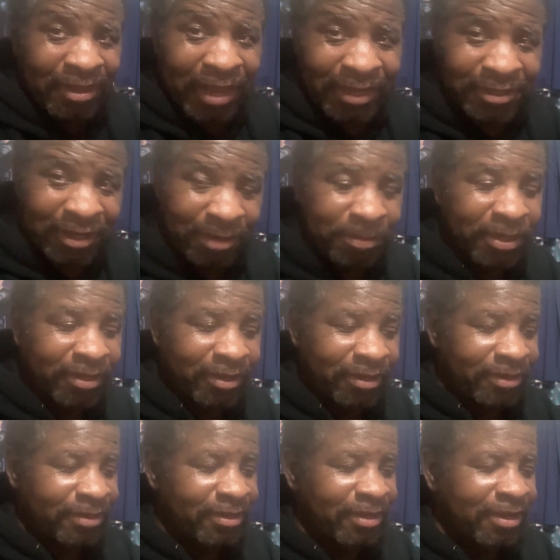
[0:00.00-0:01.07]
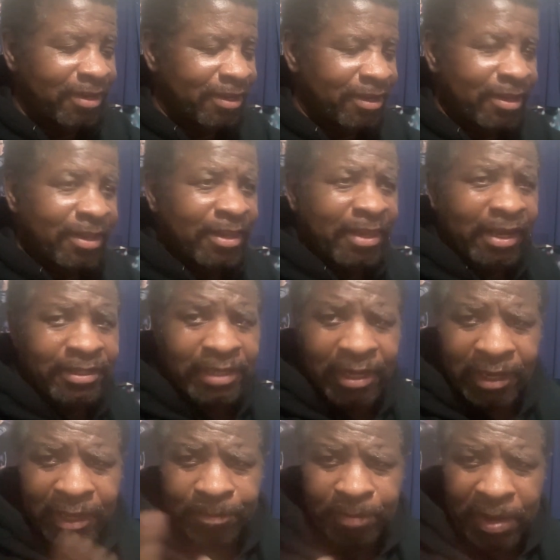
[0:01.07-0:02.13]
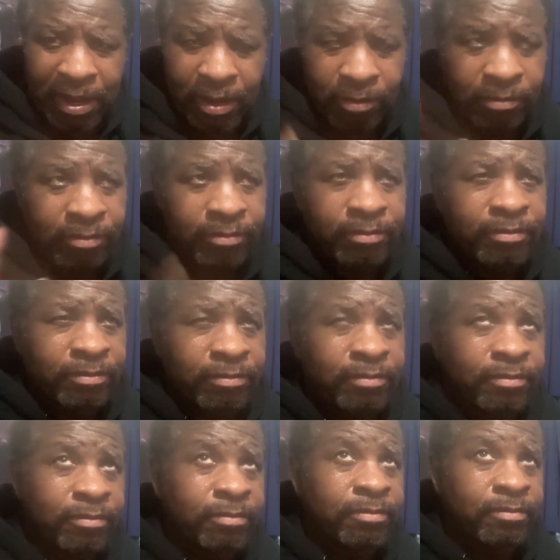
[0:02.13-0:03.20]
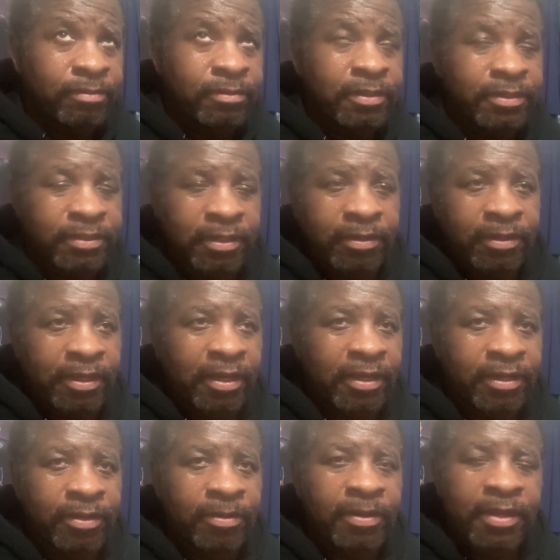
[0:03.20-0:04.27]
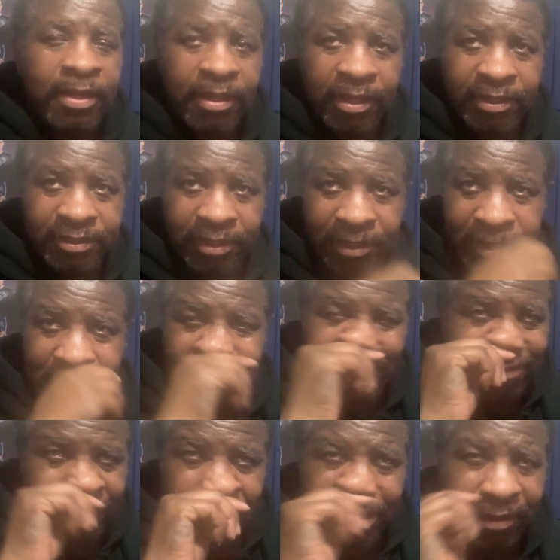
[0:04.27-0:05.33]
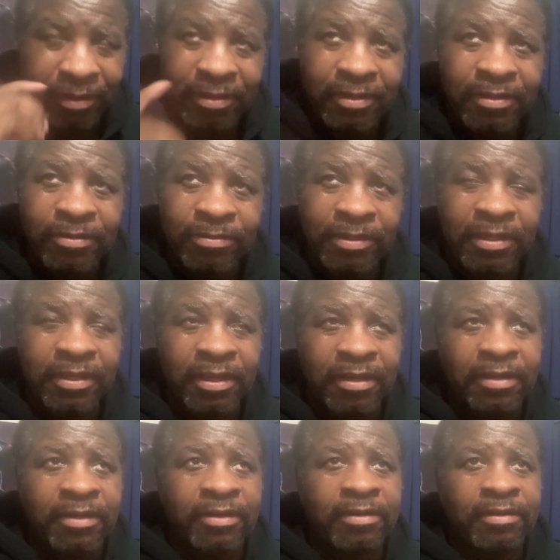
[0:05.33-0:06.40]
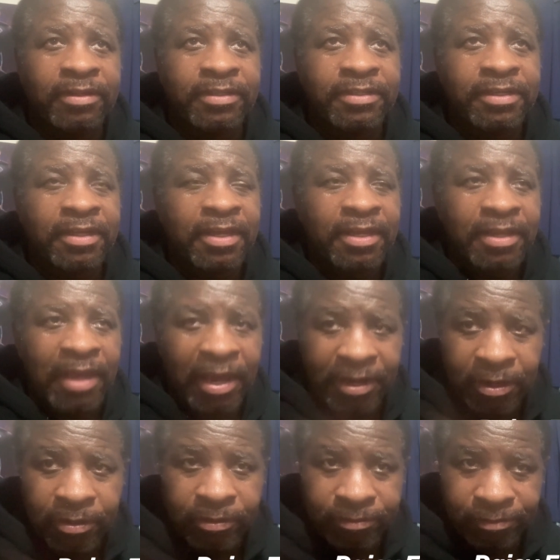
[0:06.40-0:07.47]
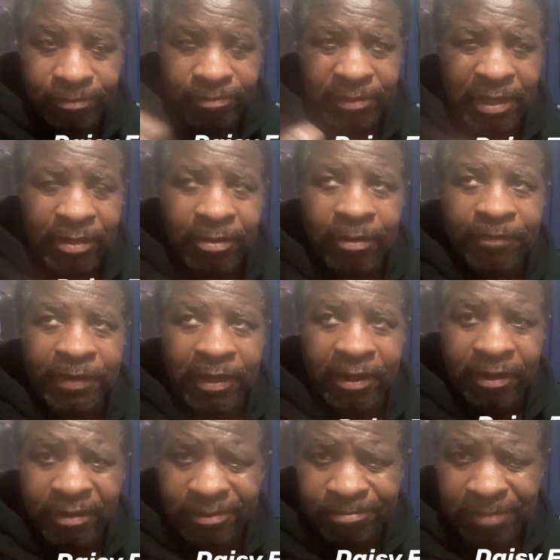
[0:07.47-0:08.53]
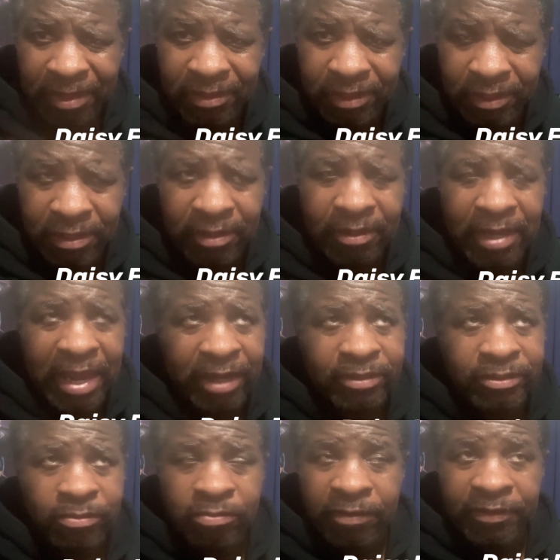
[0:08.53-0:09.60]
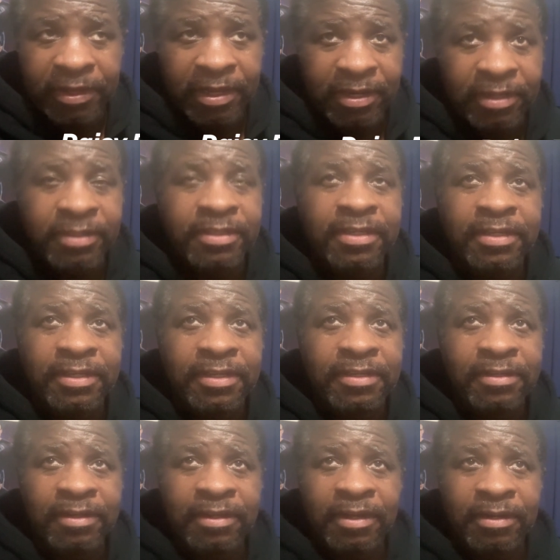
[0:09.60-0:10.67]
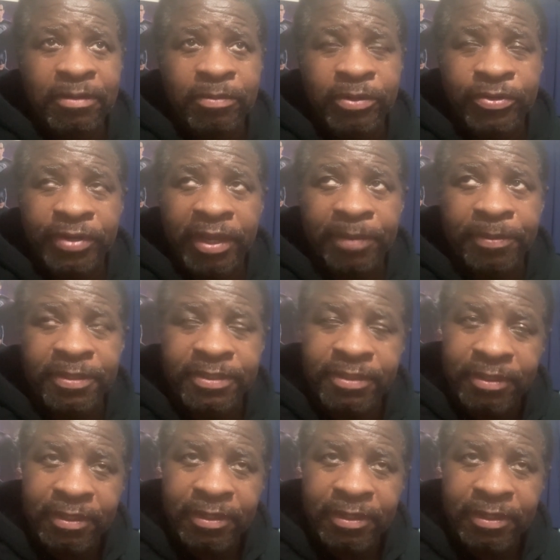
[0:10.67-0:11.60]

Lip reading: That's going to be good. Like I said, Glenn Powell. Oh, that's the only guy I know that's in there. I forgot who the young girl is. I don't know if they're going to make the young actress, whoever that is. I don't know what her name is.